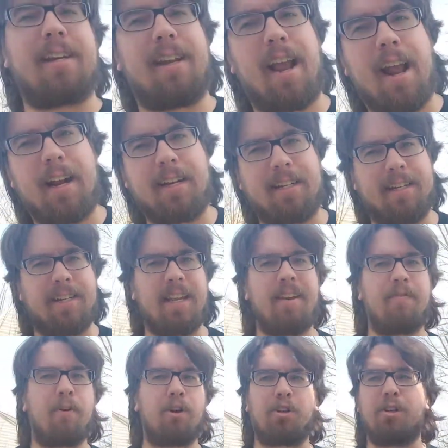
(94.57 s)
NXT
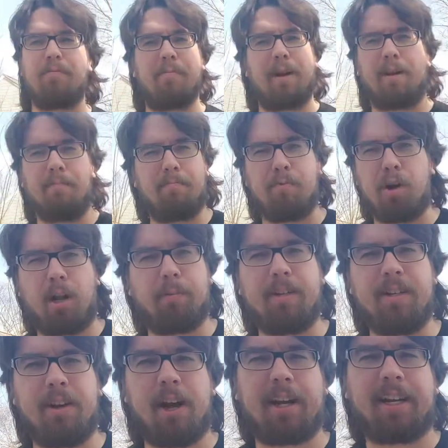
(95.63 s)
version, but I'm probably
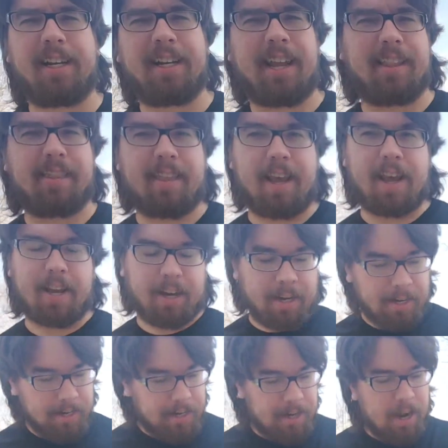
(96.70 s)
not going to get that.
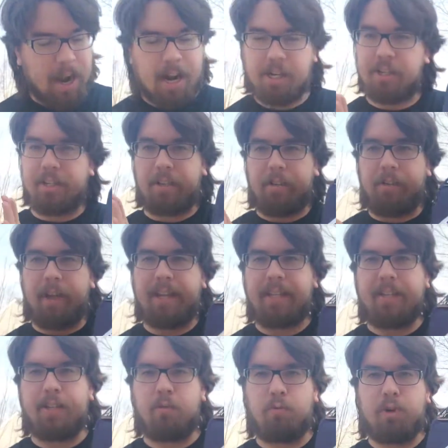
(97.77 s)
I just like
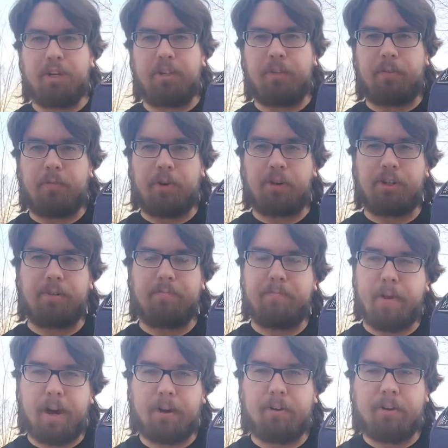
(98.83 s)
the original version
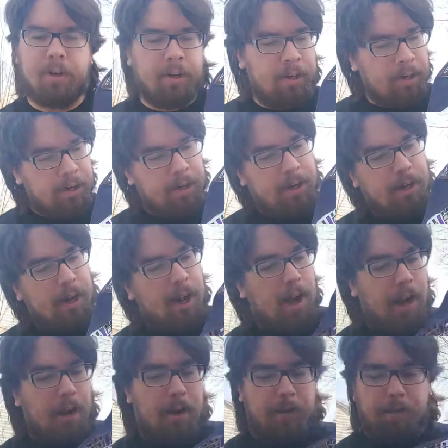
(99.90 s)
better.
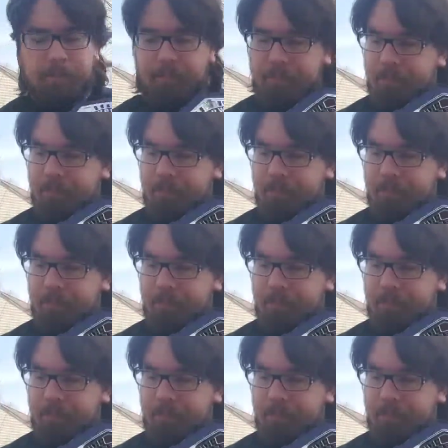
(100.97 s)
And